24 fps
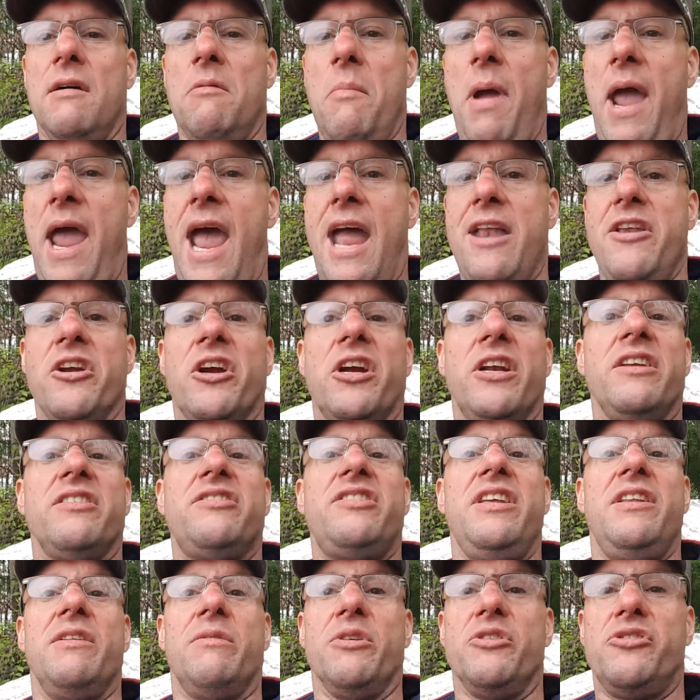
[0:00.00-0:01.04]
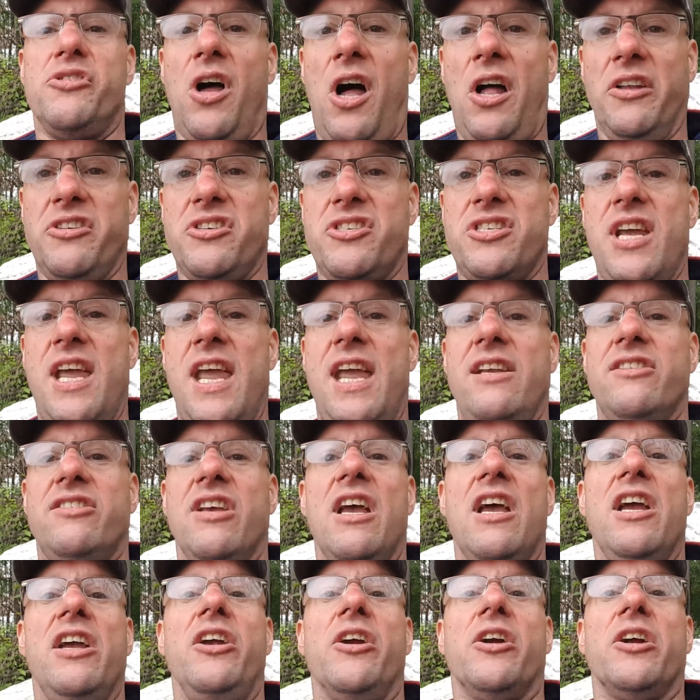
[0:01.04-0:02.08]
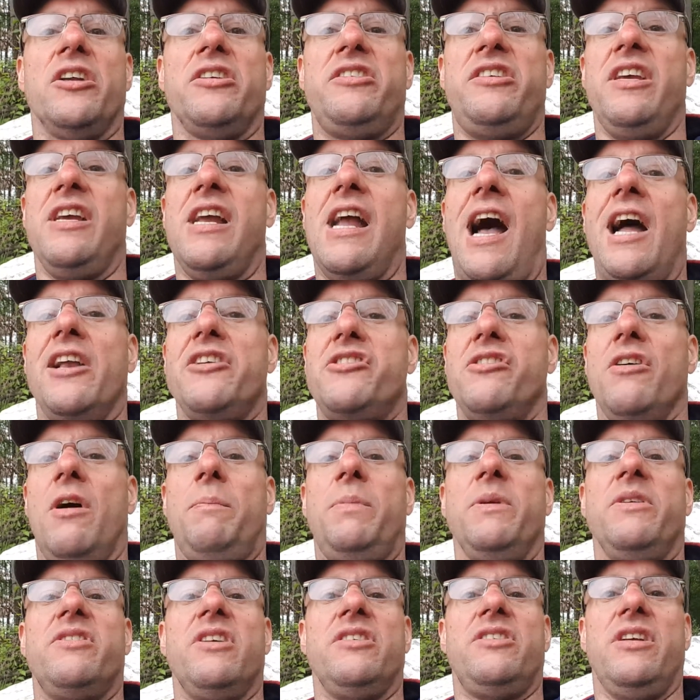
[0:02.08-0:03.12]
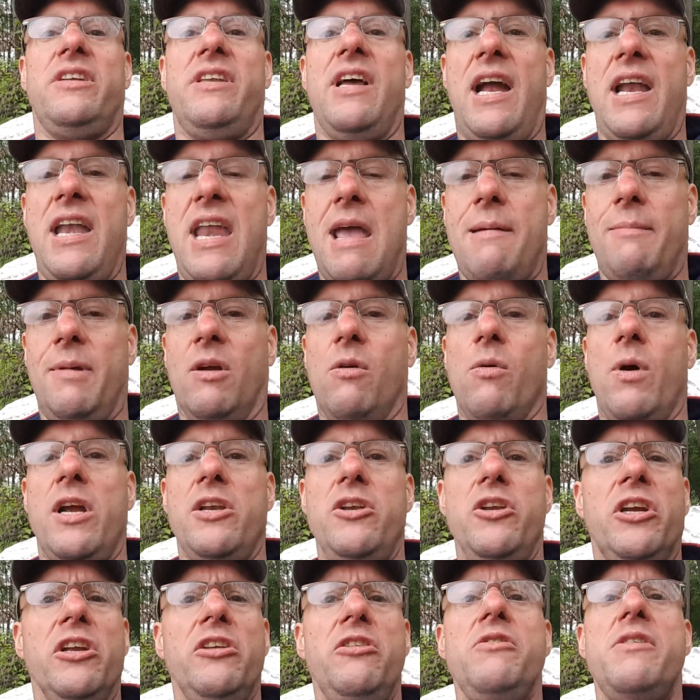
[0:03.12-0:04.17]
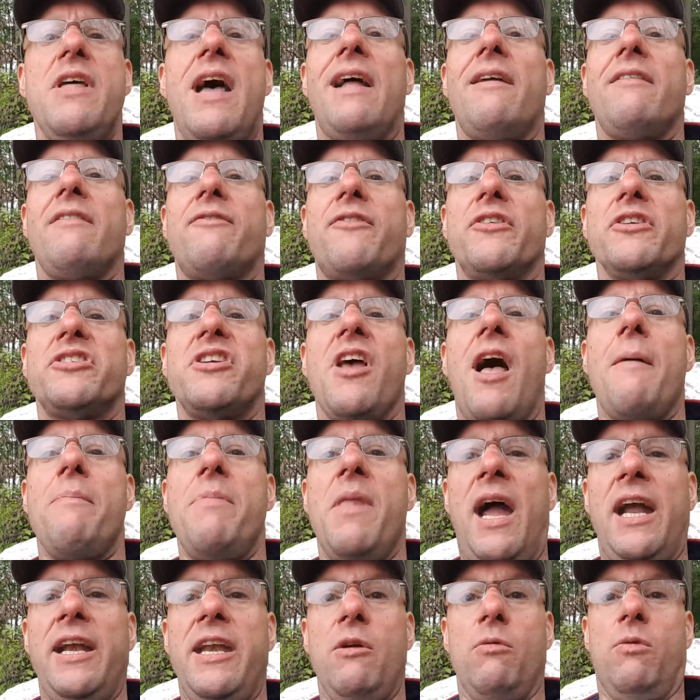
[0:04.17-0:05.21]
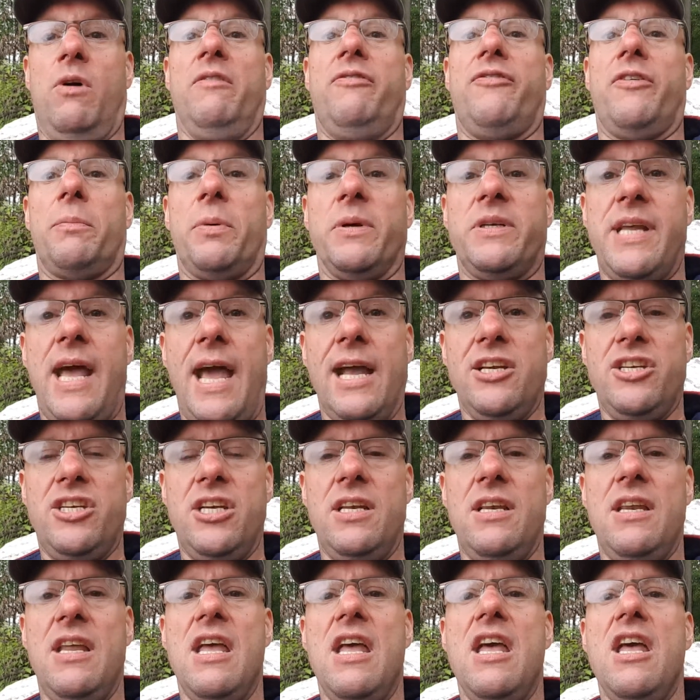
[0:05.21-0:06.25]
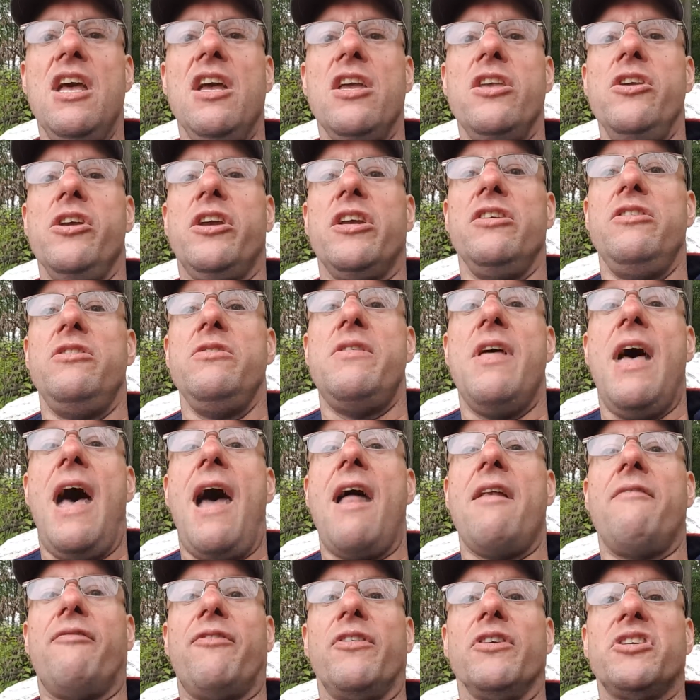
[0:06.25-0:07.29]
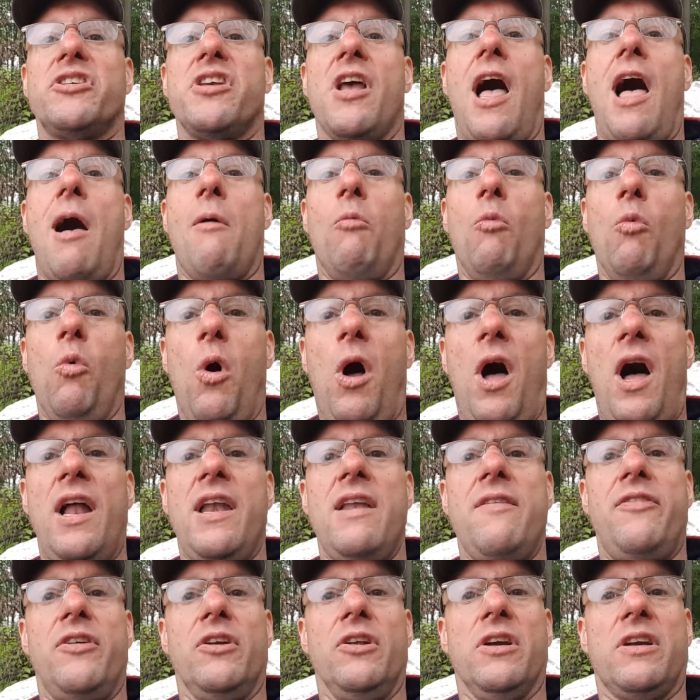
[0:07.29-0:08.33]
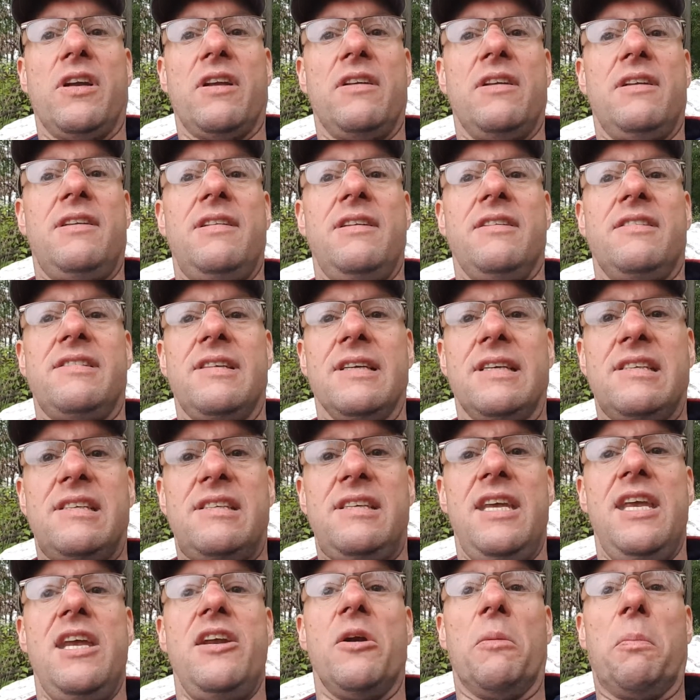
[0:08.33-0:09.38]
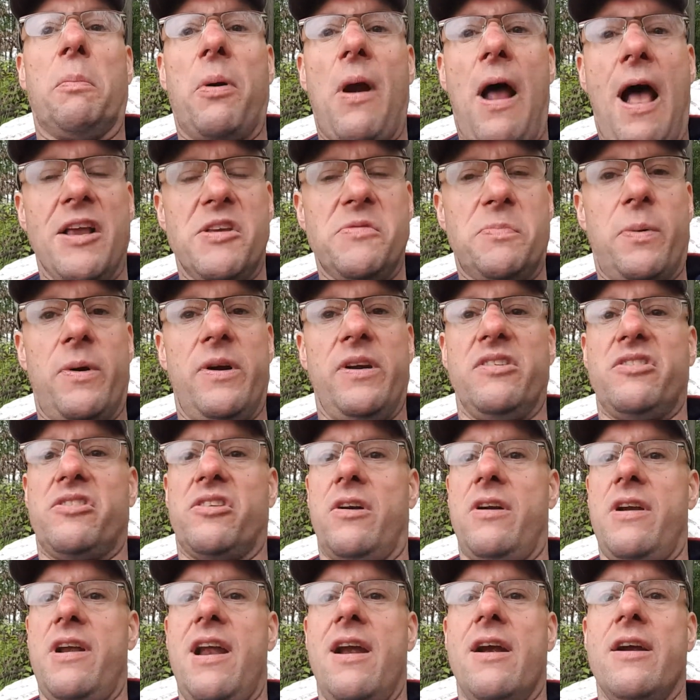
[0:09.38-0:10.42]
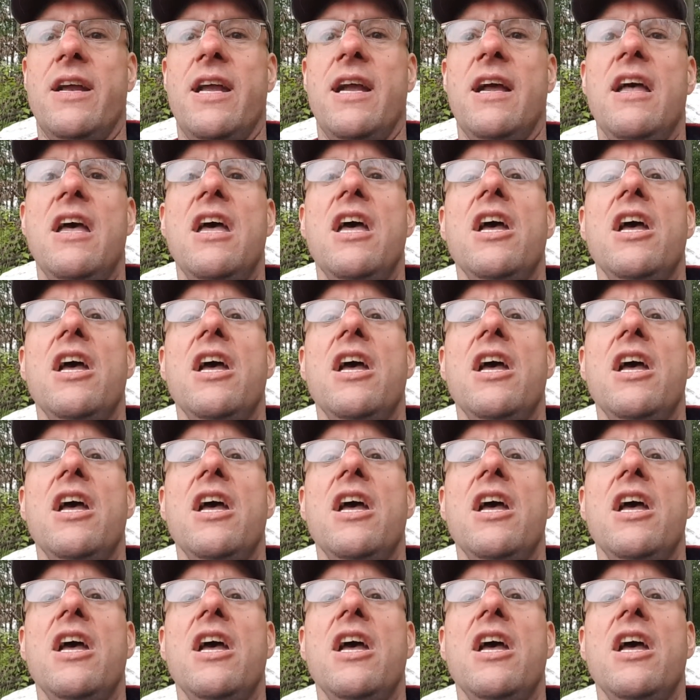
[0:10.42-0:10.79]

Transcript: man, you're going to see the results change. You're going to see God show up in such a dynamic way. And you can do that for Psalm 91 for protection. You can do that for Psalm 1 if you're looking to succeed or prosper in a certain area.